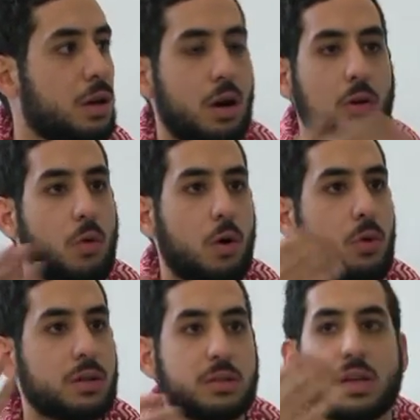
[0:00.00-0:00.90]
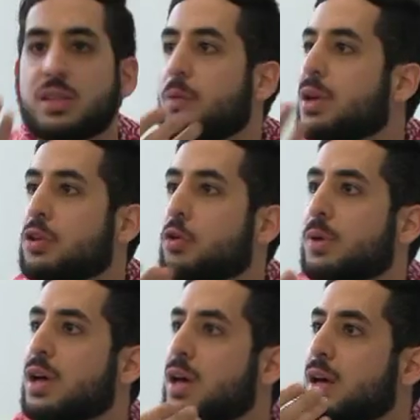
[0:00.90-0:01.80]
Tell me a little
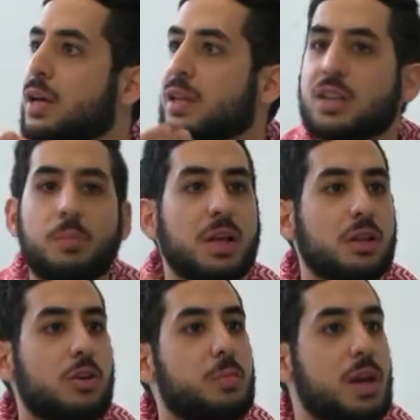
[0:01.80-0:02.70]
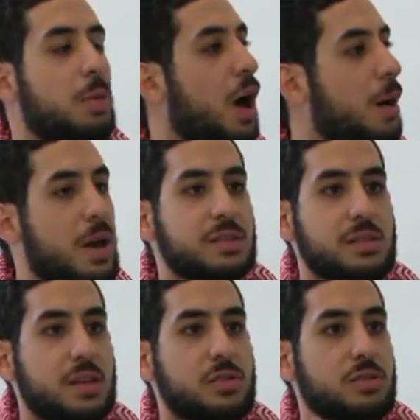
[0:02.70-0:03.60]
bit. Yeah, tell me a little bit about
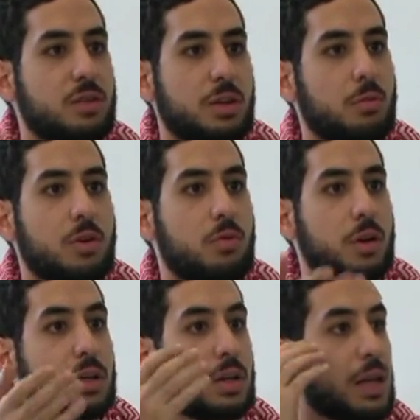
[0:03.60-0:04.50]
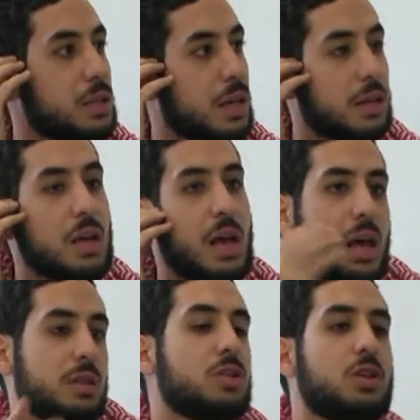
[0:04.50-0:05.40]
Hamas's history, real quick.
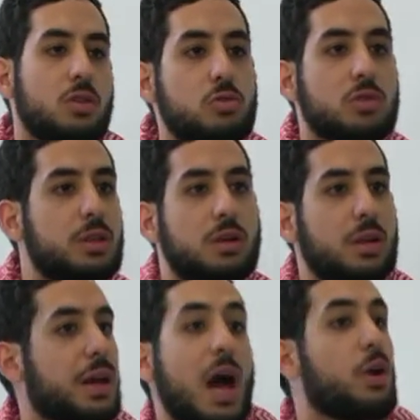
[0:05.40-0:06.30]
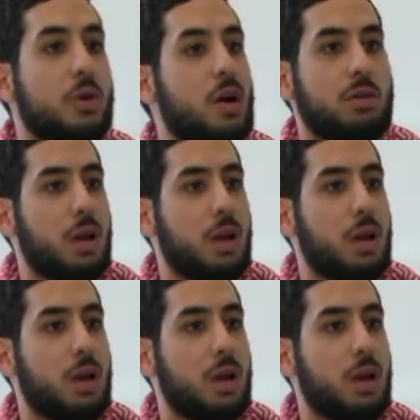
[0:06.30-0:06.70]
And usually they're like, I don't know. I